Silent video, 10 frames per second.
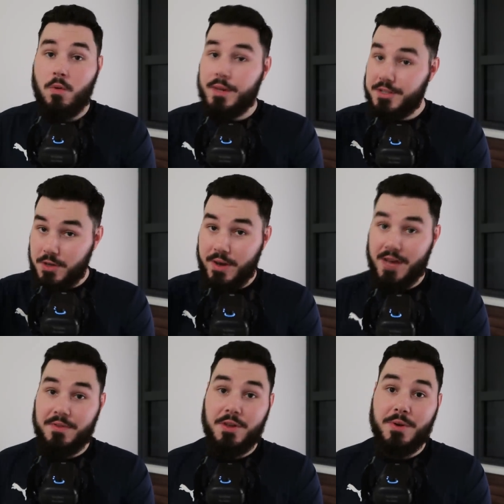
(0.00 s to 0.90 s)
We do
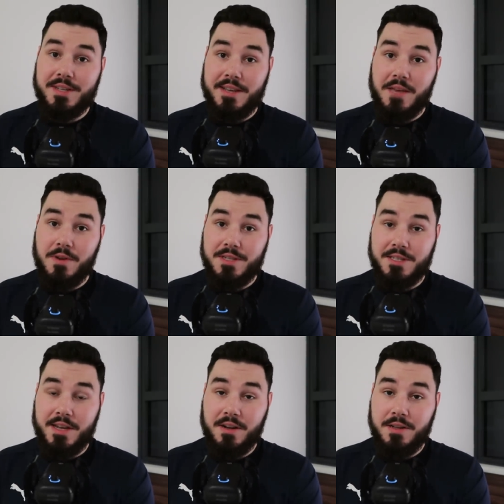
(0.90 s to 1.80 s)
have the USA
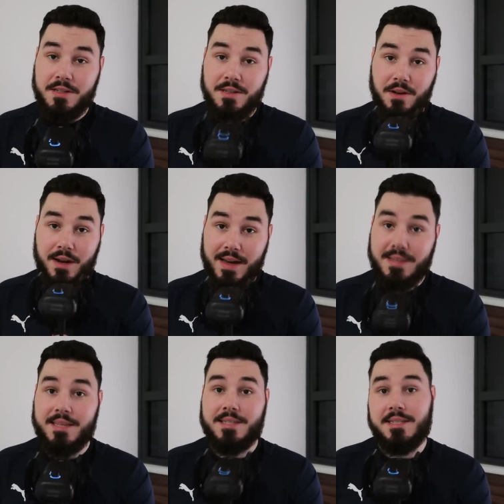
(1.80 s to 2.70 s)
versus England
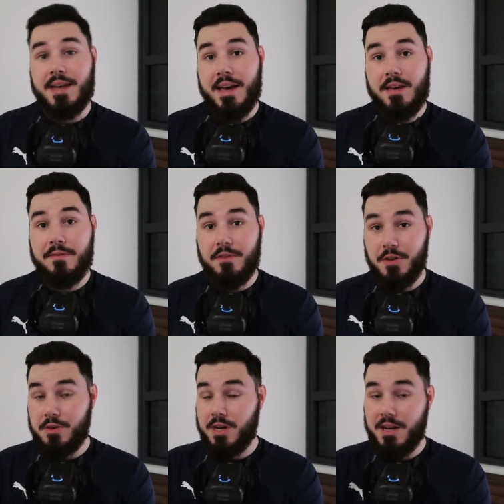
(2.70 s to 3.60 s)
later today for
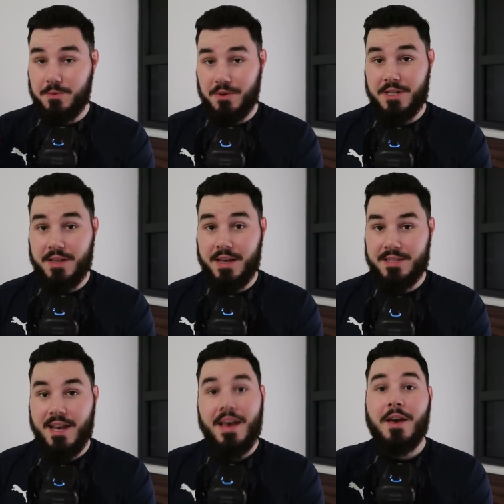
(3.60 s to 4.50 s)
you guys watching
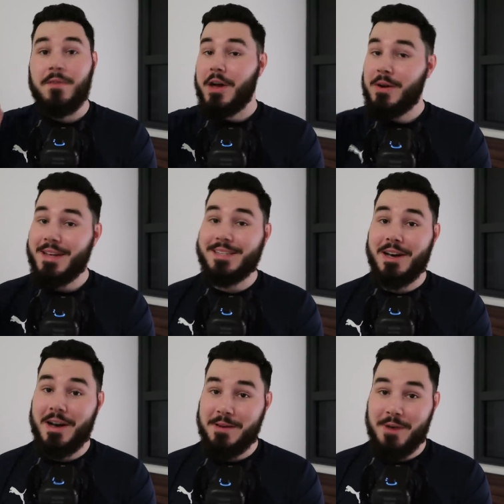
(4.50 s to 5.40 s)
this. The only
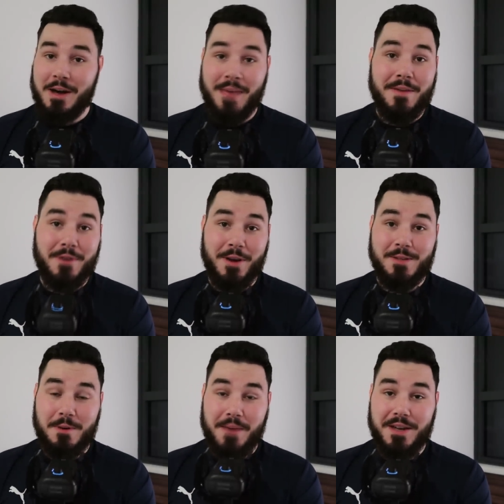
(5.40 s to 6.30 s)
time I'm ever
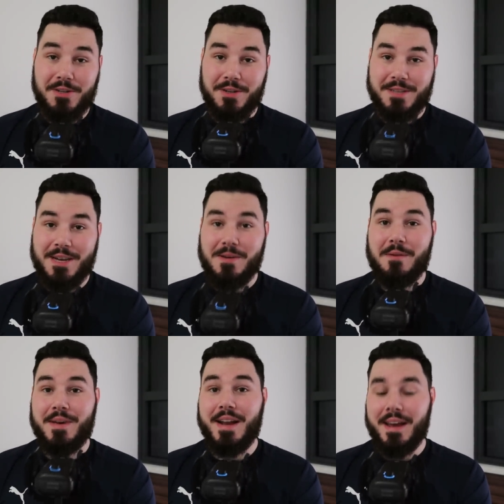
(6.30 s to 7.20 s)
going to be patriotic
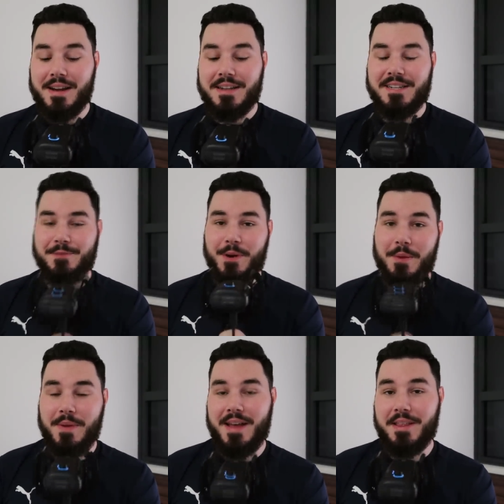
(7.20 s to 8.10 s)
about being English is when
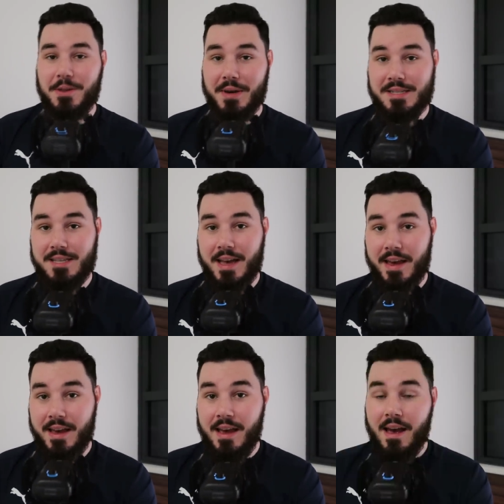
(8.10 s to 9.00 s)
we play the USA.